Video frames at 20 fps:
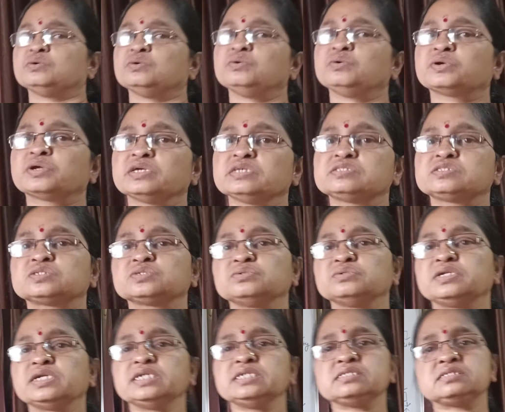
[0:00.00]
Okay
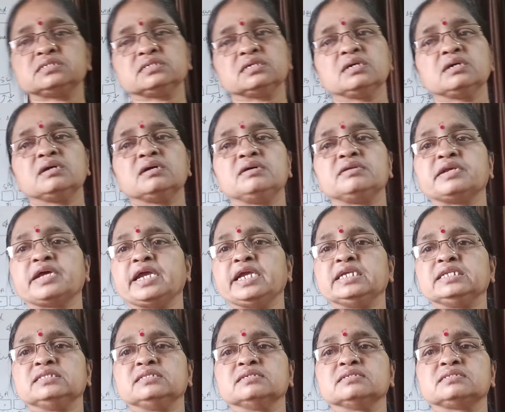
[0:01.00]
students,
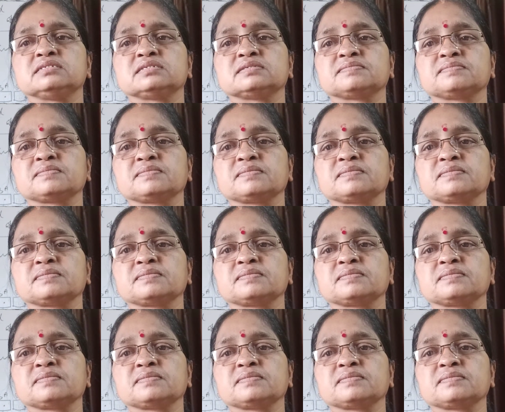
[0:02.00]
write this.